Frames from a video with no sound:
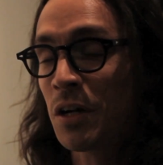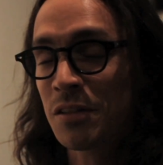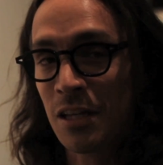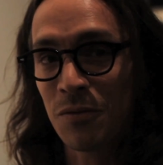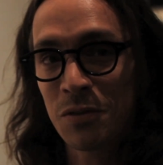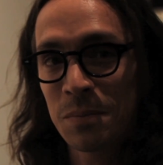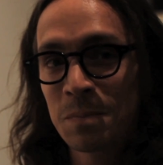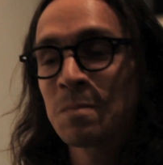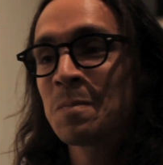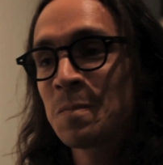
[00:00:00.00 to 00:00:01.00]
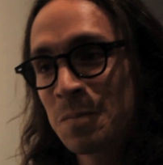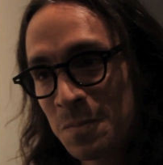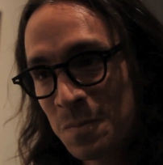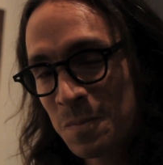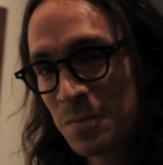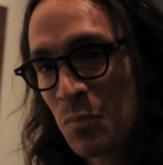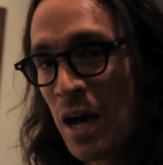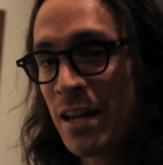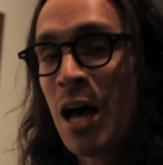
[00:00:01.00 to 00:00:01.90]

ourselves by